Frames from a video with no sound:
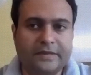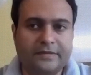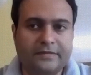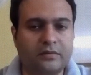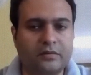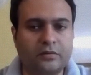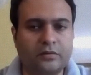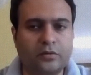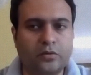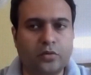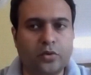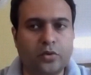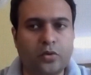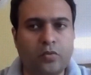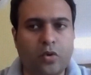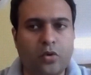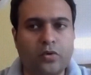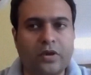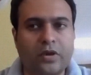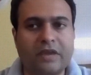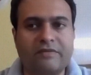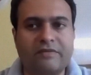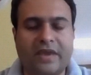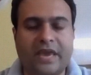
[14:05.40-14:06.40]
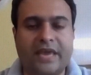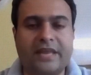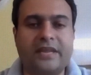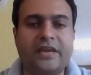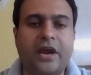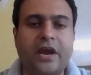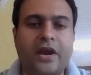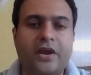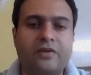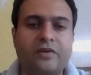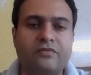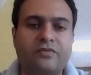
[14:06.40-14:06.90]
Do you want to give any
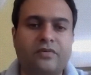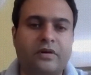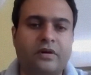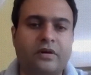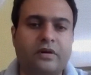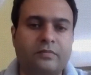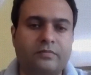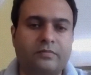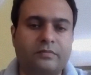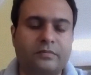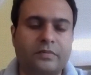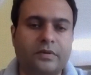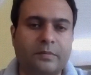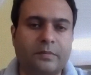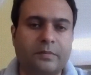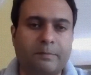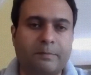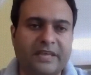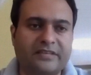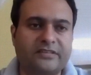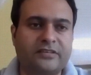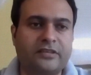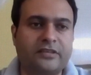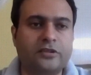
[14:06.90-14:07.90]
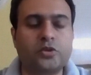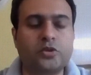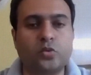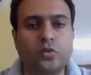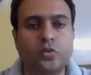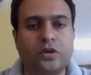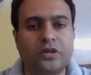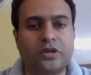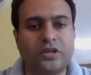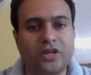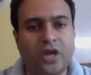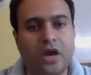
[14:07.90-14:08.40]
kind of a message
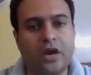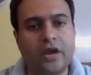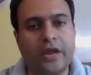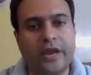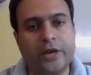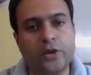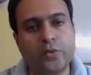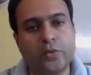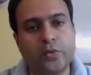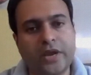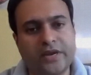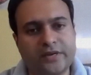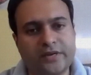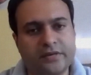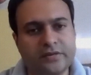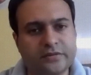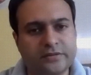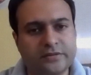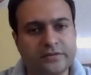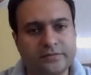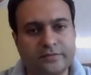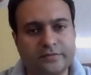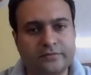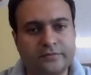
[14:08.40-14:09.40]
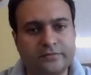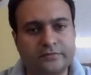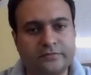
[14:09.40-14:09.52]
to young educators?